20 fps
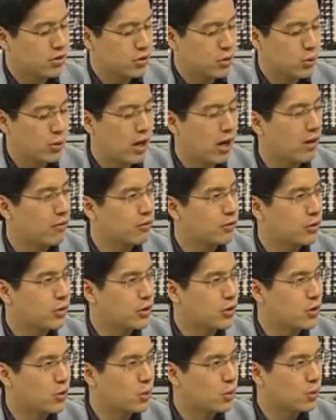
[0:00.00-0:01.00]
soon after
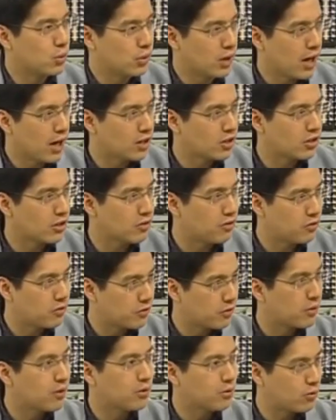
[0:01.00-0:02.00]
did you actually
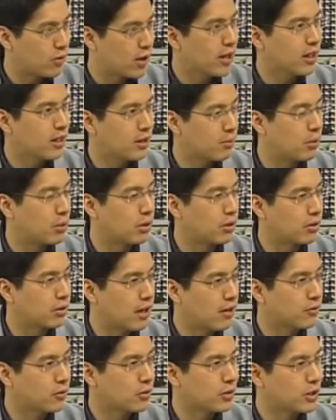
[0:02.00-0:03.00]
write the book,
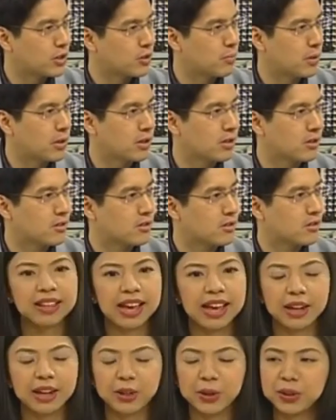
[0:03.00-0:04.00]
after the experience?
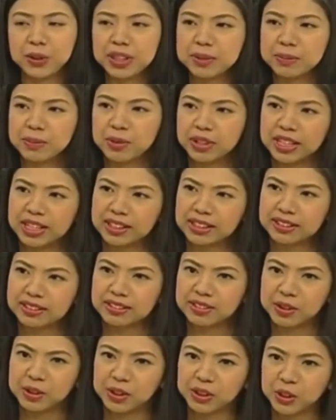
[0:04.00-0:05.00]
I wrote the book
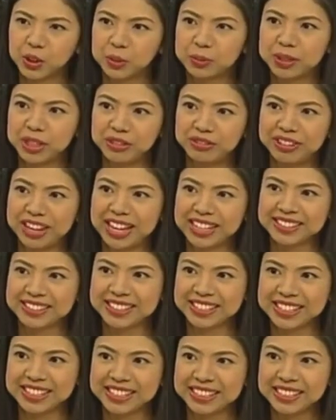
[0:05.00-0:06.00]
in October of last
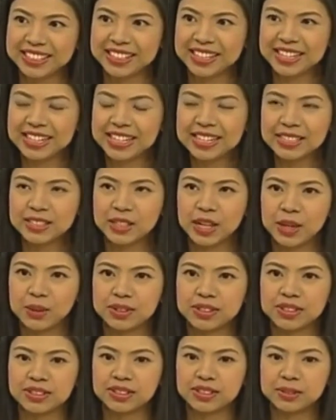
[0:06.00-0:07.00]
year. So I
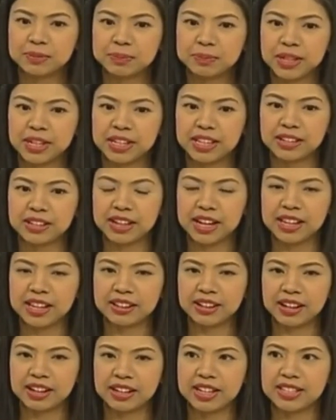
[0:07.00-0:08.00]
was buried in credit
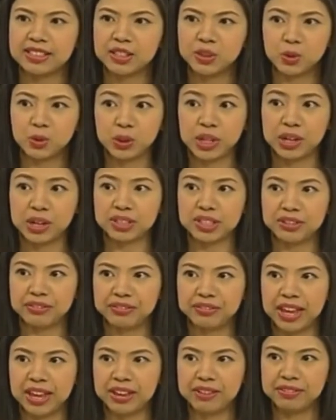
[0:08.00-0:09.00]
card debts
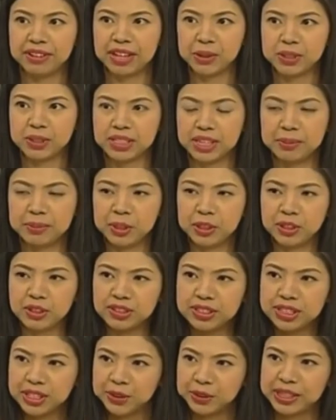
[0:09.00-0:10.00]
2005. I was able to
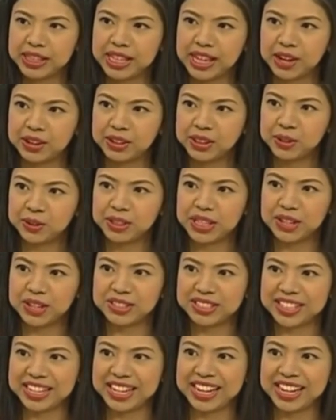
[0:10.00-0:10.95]
zero it out 2008.